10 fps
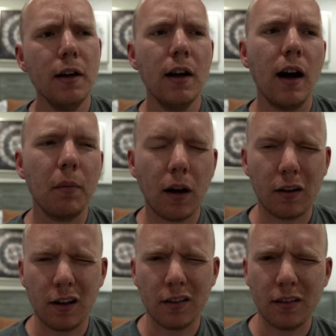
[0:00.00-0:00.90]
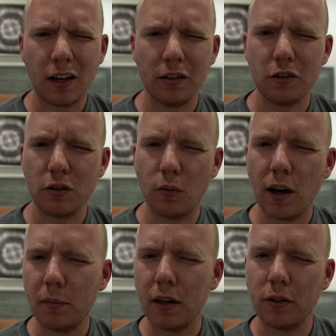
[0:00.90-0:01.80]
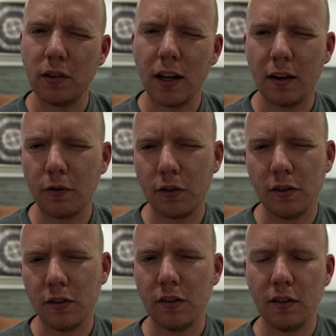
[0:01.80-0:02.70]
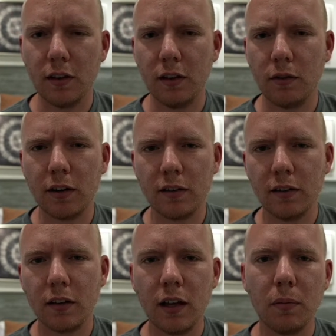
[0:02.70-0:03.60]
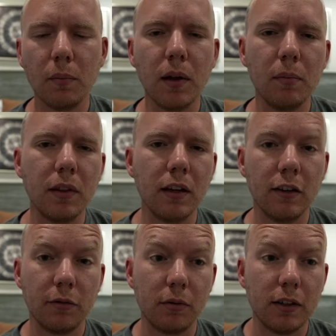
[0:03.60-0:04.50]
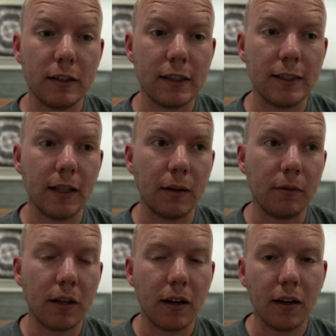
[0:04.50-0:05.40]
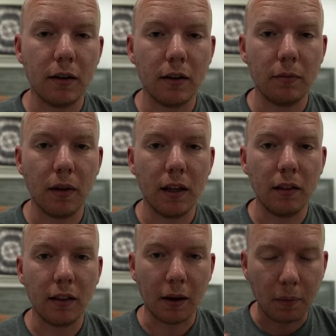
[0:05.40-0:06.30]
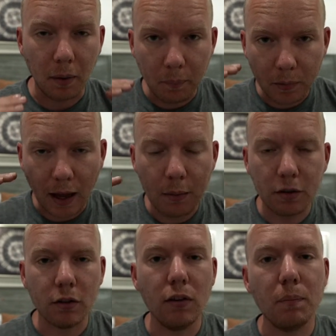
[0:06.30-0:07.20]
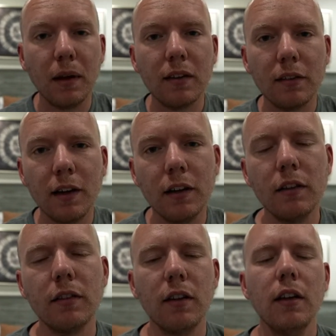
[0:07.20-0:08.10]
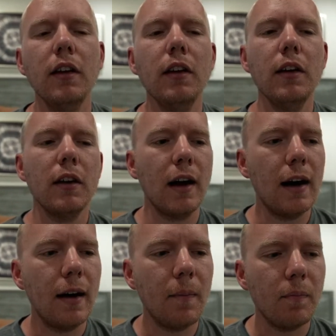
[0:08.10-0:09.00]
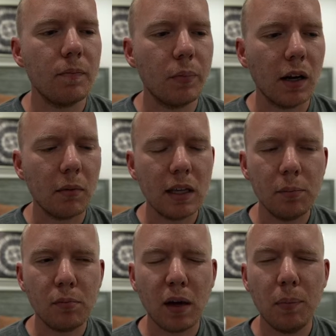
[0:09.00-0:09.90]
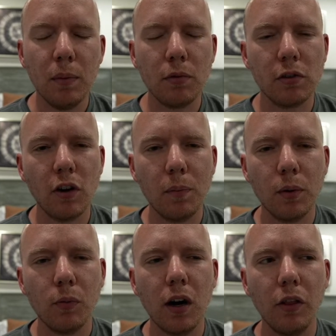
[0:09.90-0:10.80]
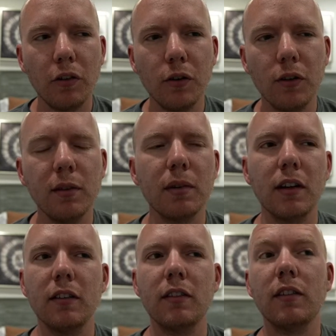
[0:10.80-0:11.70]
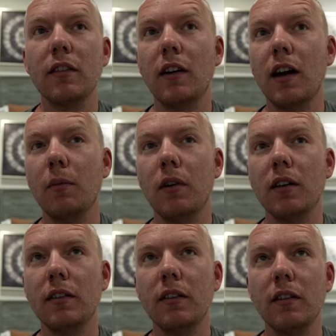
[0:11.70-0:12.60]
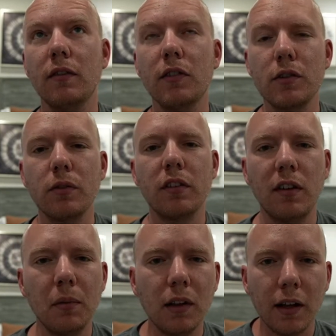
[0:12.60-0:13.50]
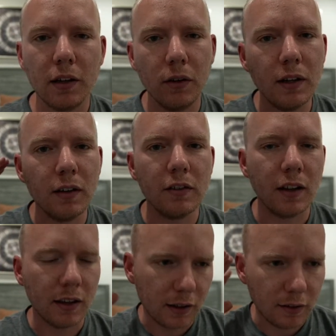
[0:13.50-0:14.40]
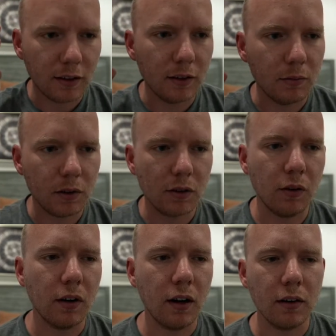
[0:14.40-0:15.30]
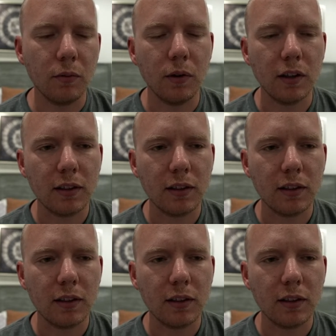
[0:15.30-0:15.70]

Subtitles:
I'm not exactly sure why I'm not doing that versus the resting state, but maybe they just want to see like where my absolute baseline is. But I'm keeping my peepers open while they're doing it because I want visual stimuli going in so they can see what's going on with